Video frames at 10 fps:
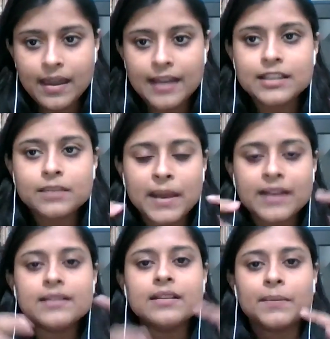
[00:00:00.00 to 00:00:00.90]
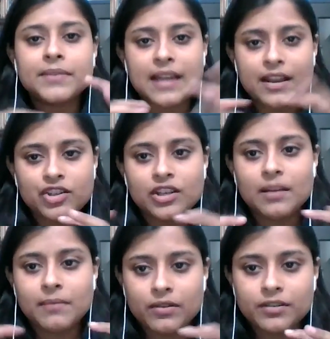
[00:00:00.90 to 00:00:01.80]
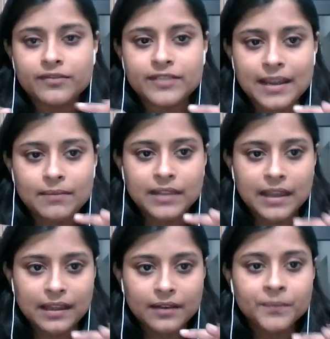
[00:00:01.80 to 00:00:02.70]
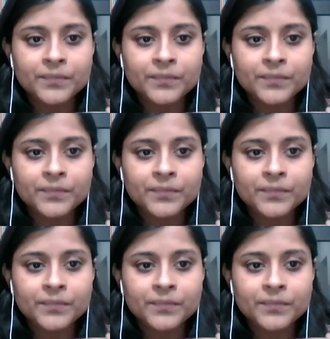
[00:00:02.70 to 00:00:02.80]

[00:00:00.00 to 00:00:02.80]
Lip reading: and spend substantial amount of time there,